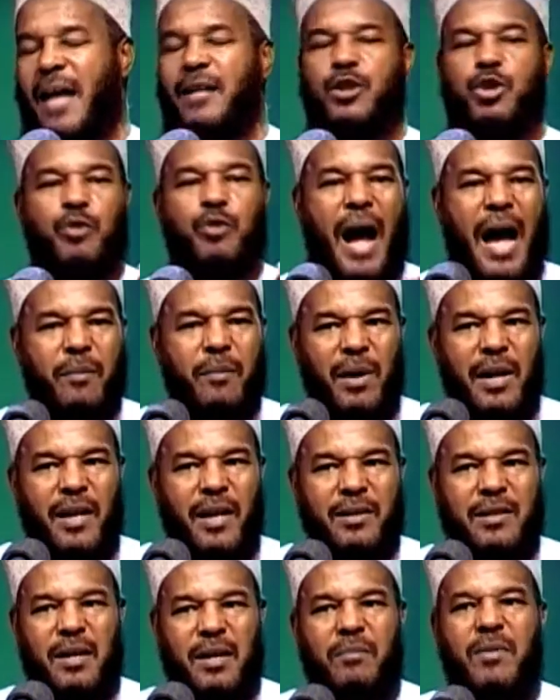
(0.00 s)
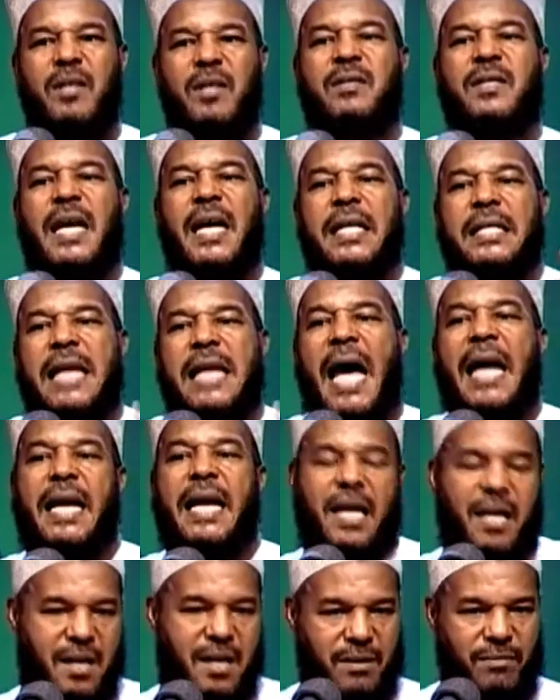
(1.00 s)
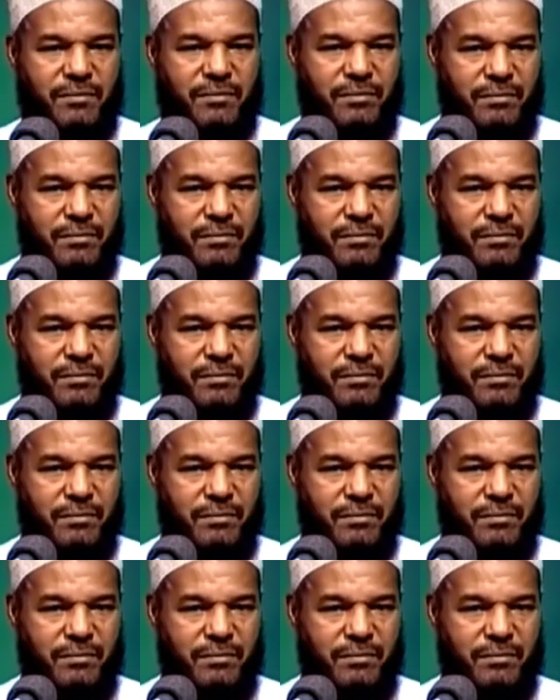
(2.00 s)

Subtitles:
And tribalism is satanic.